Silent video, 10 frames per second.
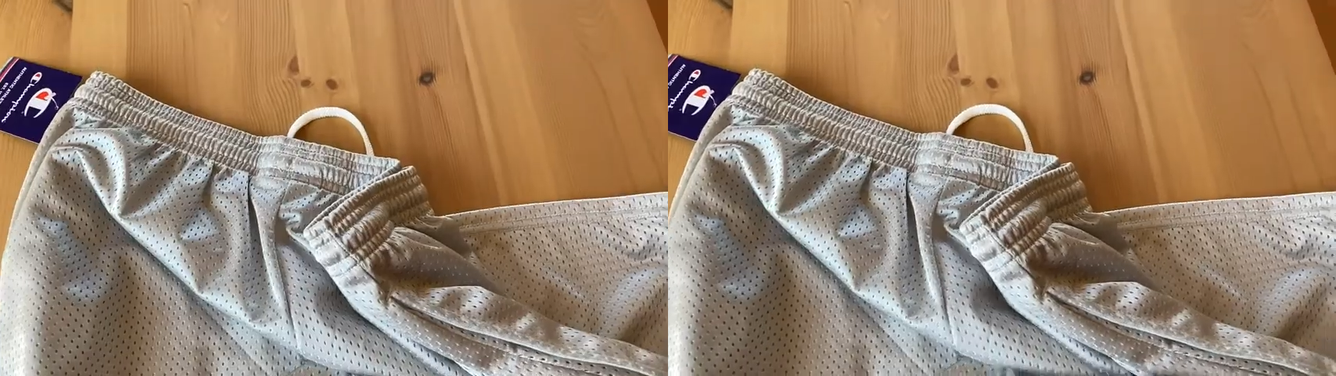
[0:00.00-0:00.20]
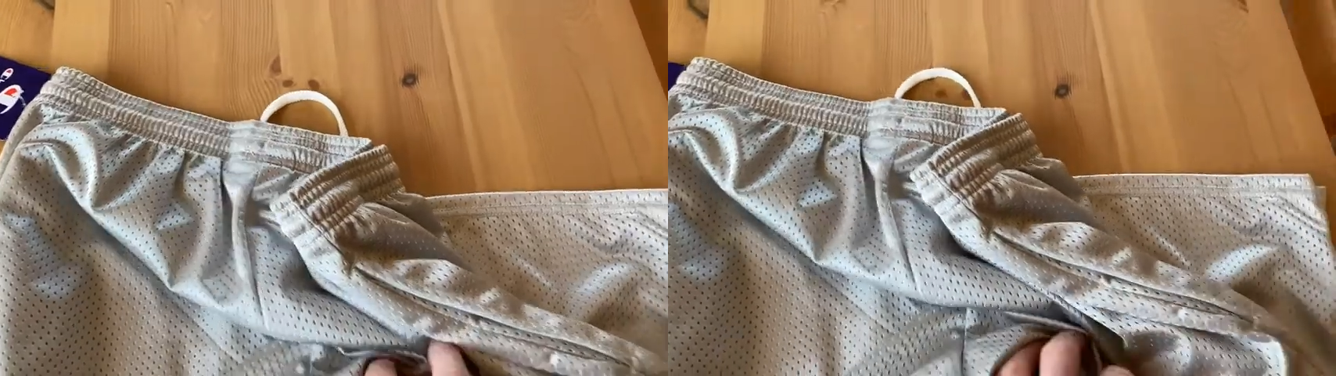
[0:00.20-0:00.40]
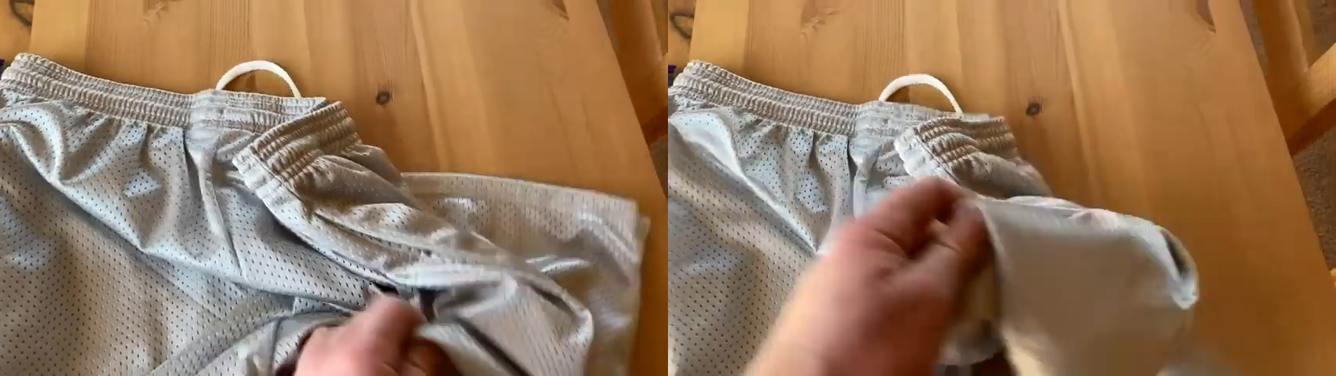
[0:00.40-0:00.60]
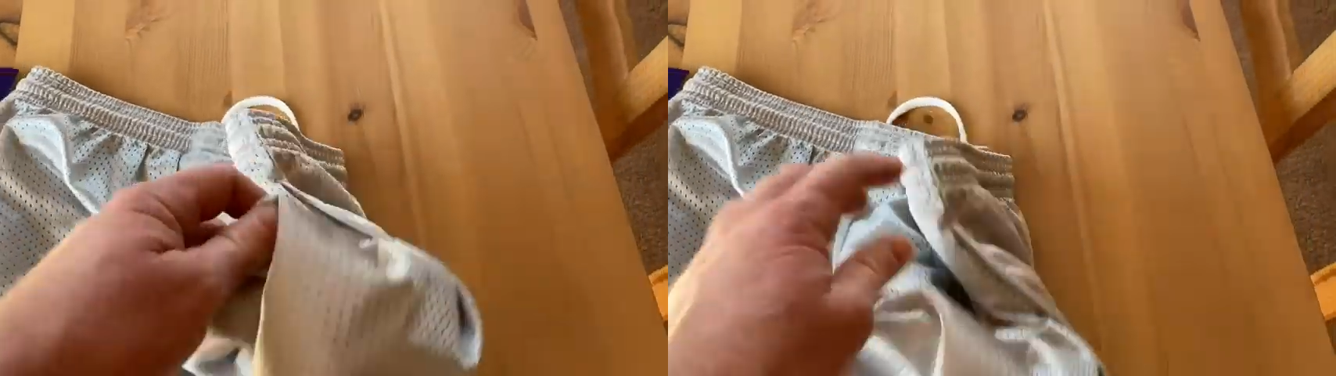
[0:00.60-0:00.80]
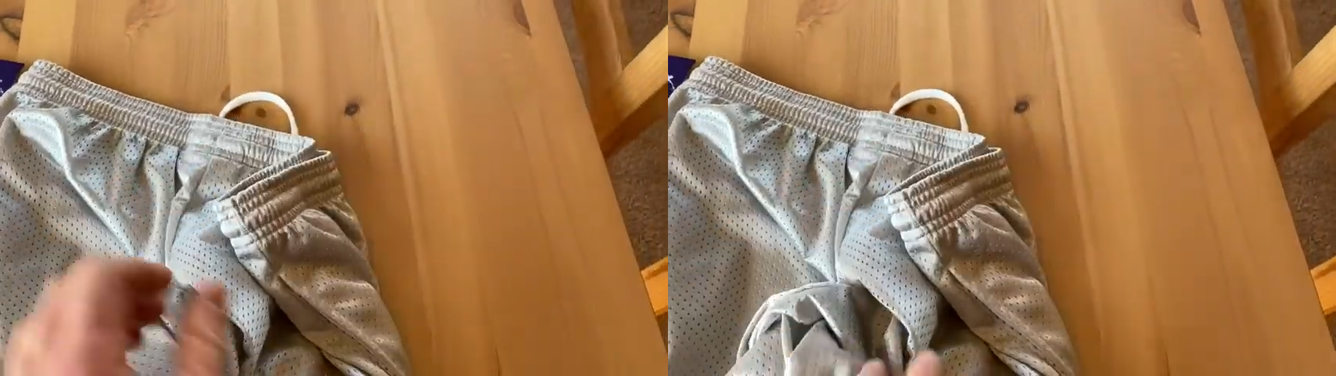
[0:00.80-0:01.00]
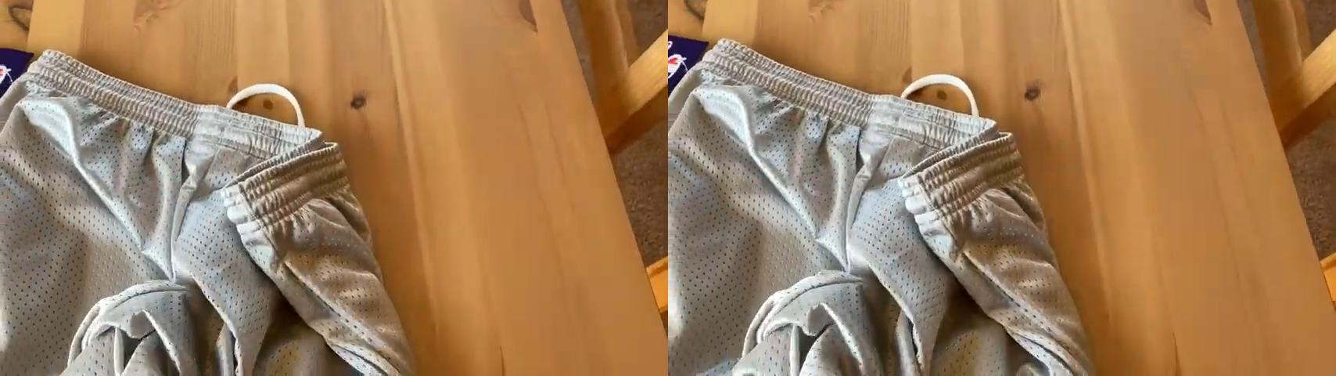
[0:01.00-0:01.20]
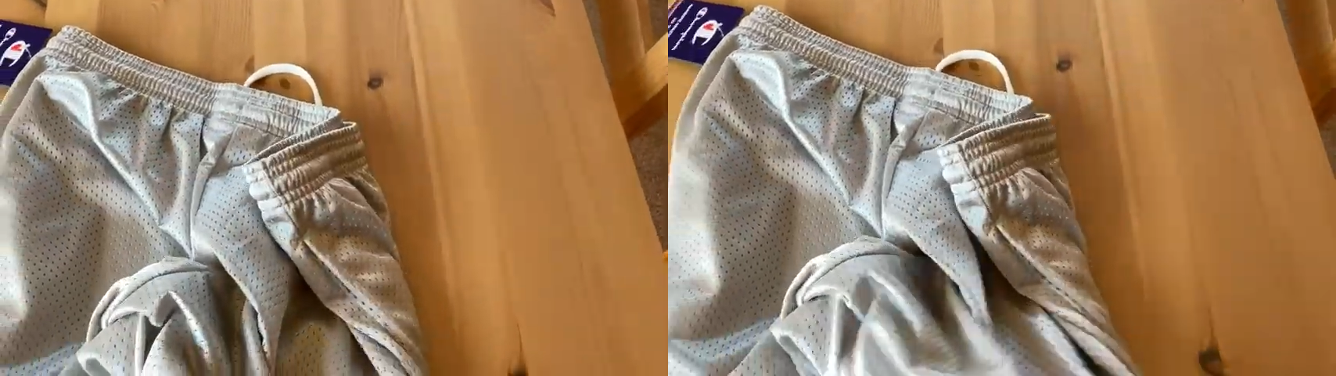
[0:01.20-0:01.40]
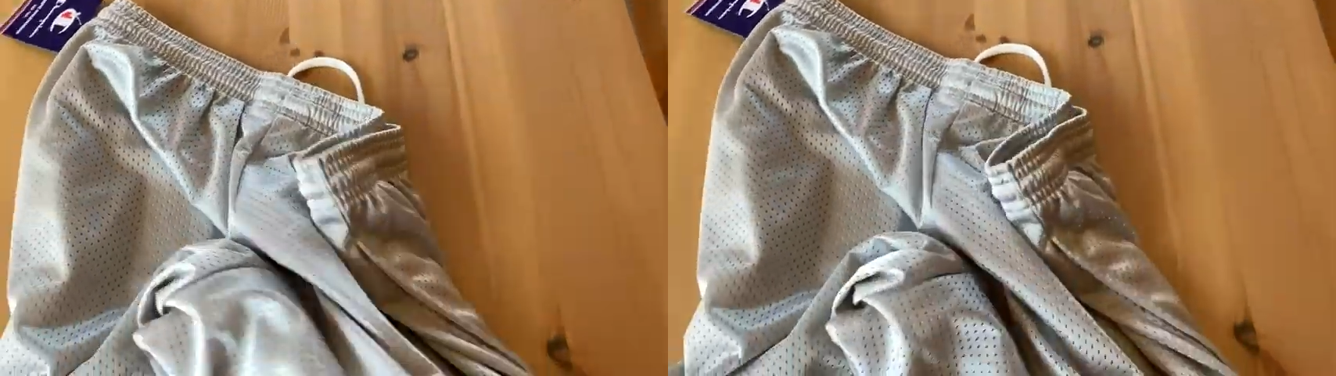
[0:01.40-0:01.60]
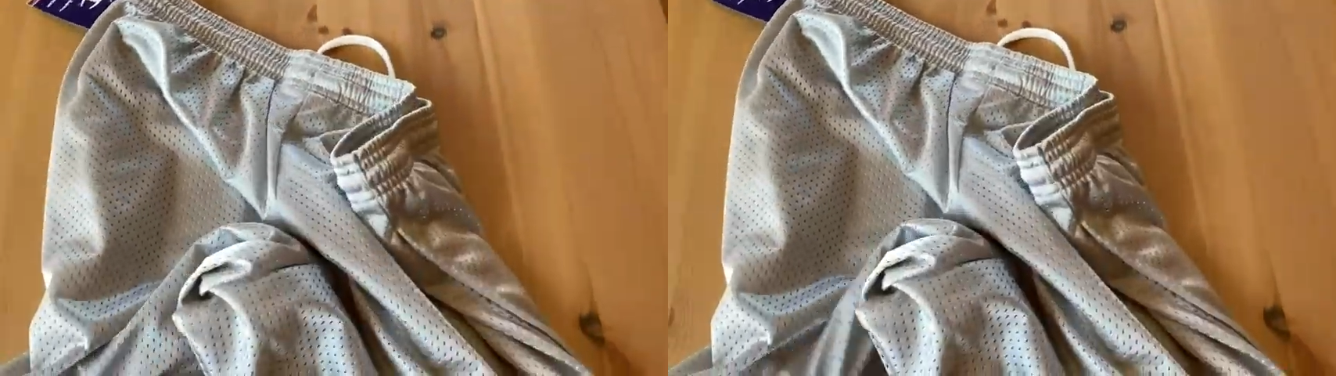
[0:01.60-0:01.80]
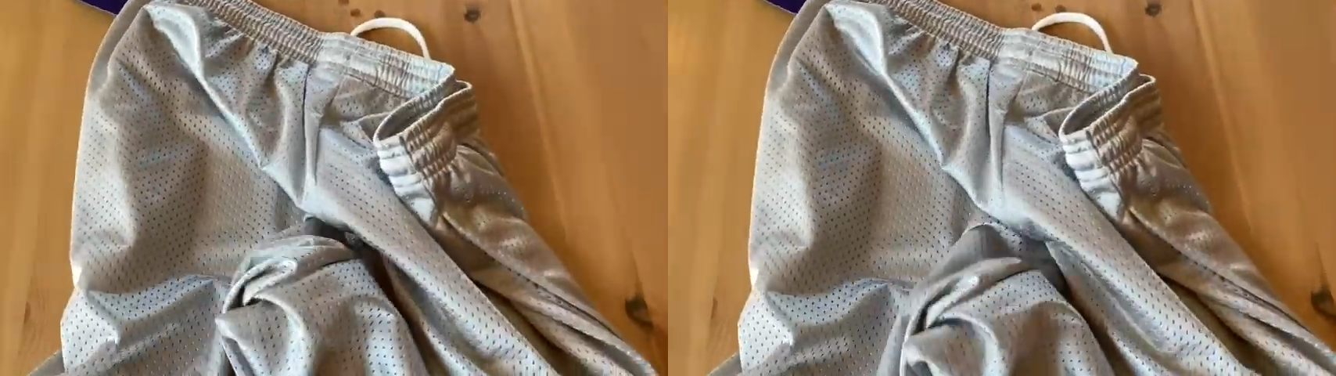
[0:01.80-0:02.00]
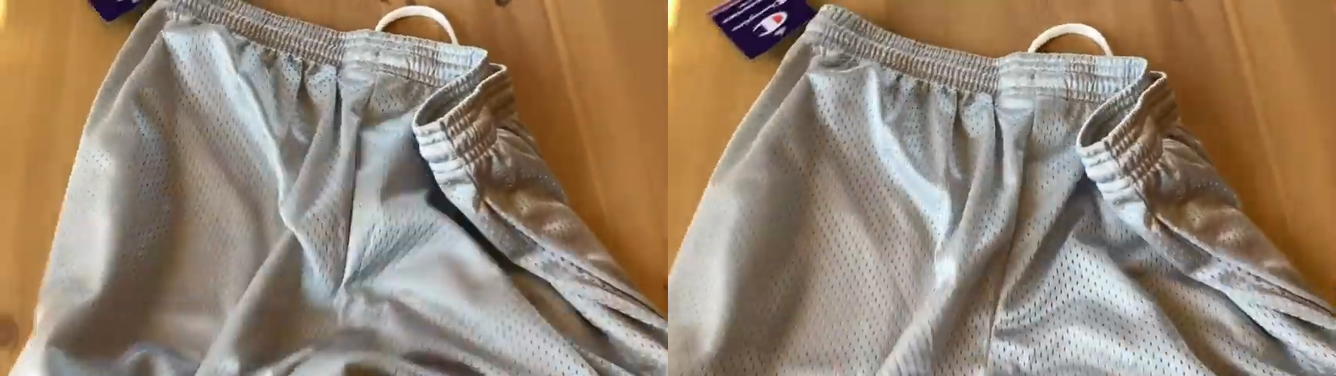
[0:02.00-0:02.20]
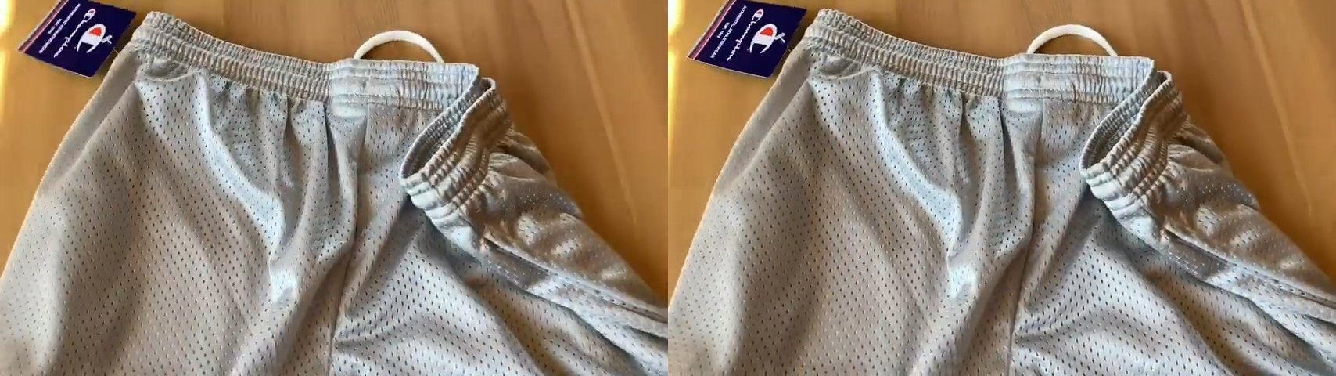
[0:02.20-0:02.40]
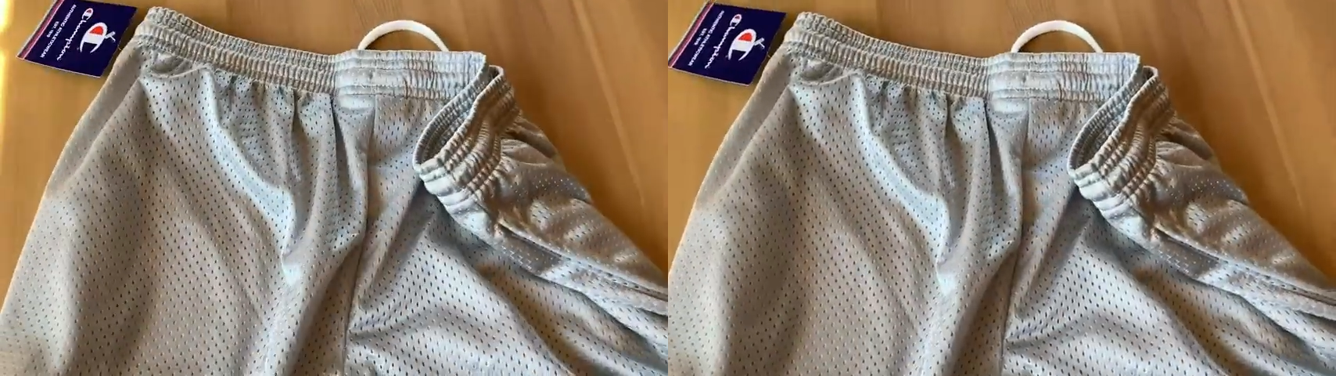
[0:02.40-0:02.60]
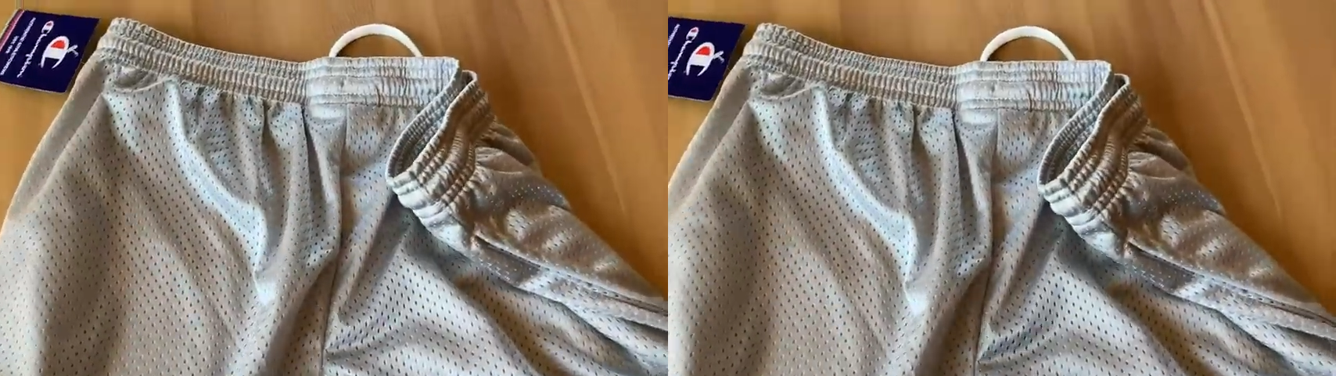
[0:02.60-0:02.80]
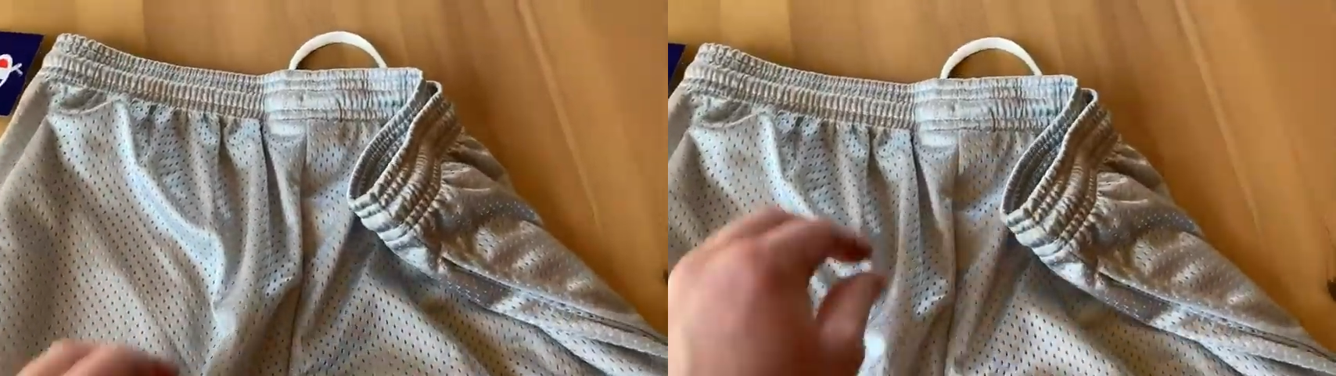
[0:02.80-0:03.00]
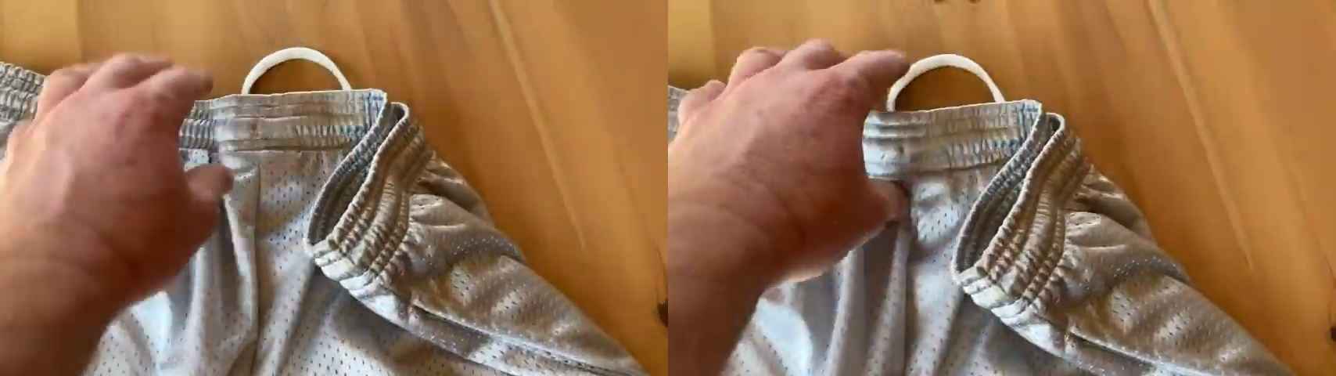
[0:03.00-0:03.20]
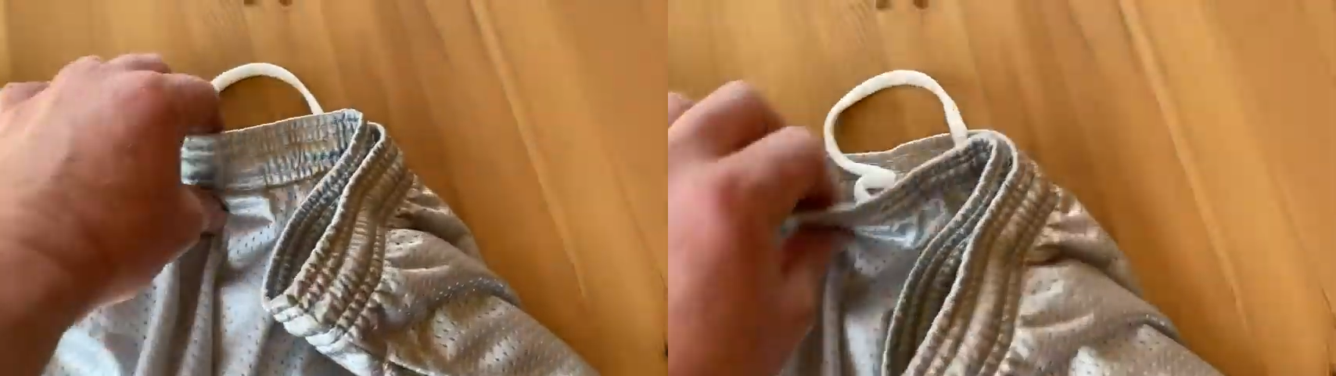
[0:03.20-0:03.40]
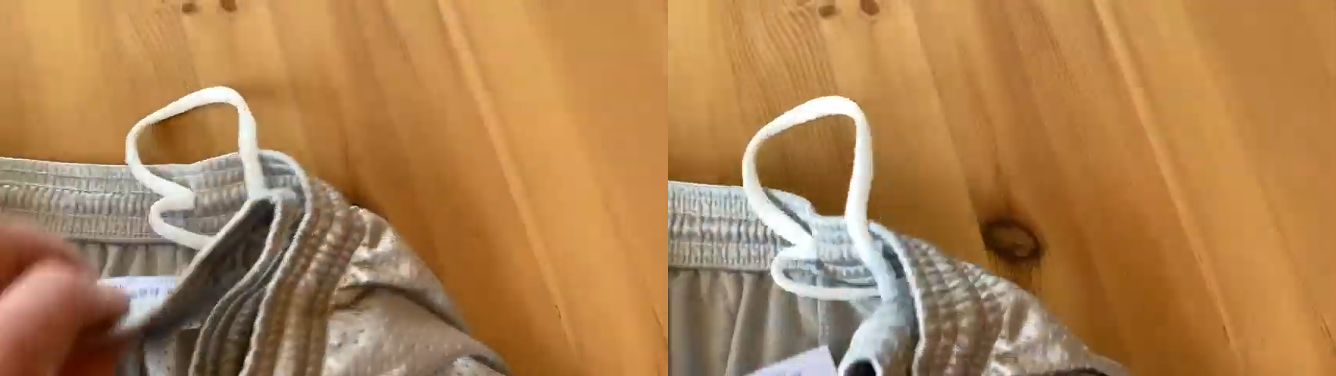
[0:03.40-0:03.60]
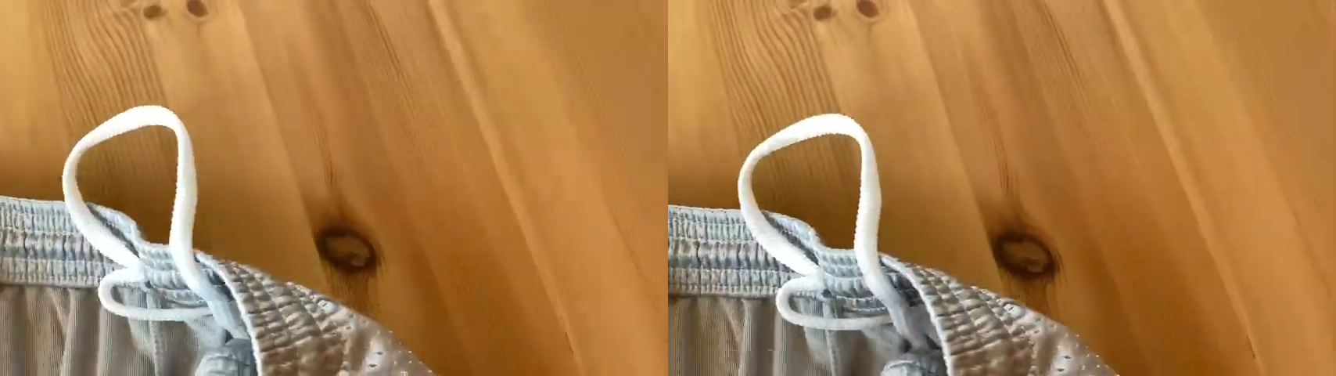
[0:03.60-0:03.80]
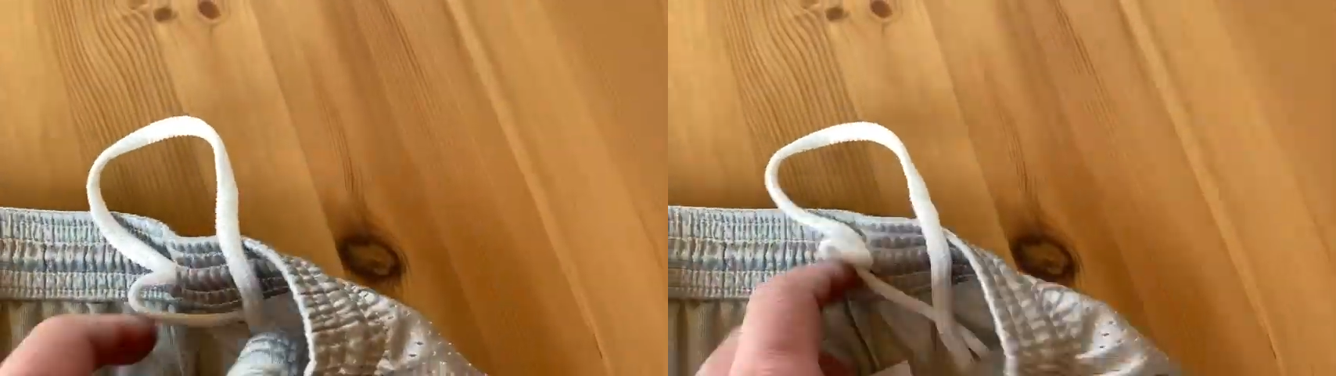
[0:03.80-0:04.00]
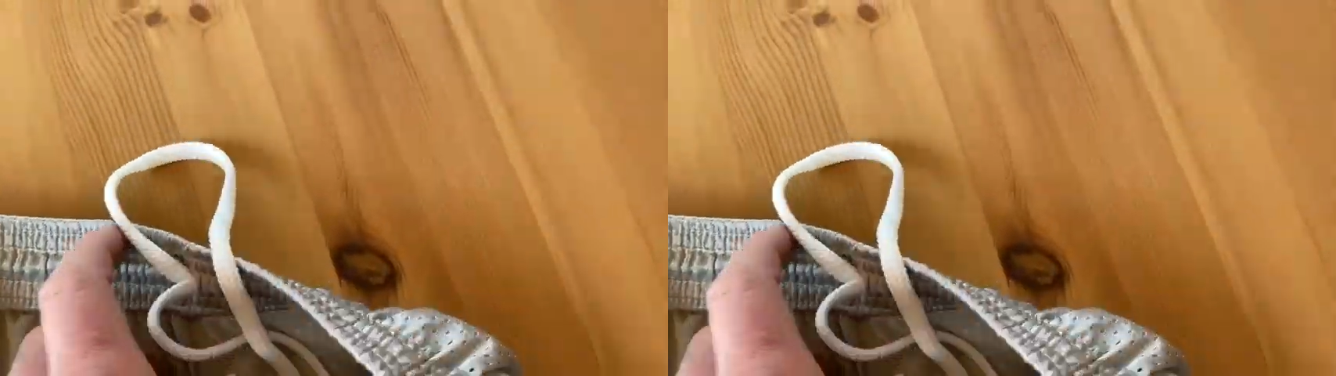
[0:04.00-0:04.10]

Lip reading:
Nobody's mouth can be seen.